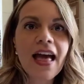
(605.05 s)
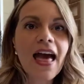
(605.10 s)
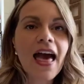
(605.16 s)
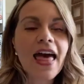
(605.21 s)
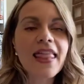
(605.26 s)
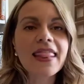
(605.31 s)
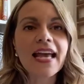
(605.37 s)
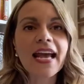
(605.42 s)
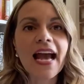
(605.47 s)

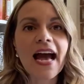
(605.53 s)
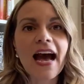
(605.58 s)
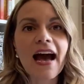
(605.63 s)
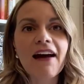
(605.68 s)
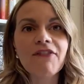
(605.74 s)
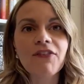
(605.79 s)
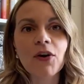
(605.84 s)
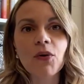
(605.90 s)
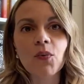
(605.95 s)
and they
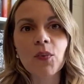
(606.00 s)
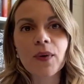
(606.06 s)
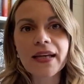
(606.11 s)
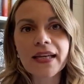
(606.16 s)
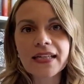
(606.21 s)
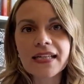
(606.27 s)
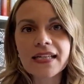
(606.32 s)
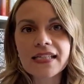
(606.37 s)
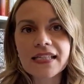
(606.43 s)
have a
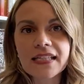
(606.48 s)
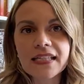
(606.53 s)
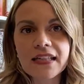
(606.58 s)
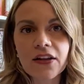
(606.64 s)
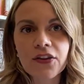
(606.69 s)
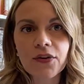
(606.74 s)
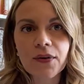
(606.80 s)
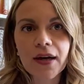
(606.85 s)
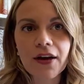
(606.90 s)
weakness in
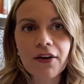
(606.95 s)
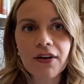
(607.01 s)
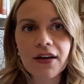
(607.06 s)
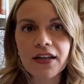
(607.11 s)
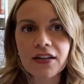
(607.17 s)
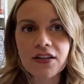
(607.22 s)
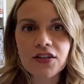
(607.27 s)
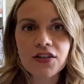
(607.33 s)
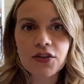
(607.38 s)
another area,
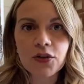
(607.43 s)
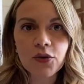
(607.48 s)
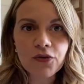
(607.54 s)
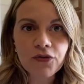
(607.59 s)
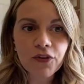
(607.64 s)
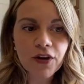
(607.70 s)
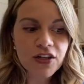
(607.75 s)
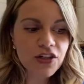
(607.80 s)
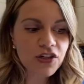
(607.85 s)
and it's so
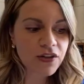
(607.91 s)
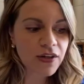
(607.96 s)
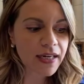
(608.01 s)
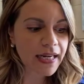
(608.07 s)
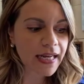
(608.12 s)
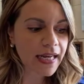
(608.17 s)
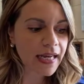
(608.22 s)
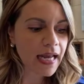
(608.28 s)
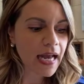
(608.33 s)

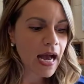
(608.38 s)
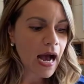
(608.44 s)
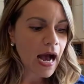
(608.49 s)
frustrating,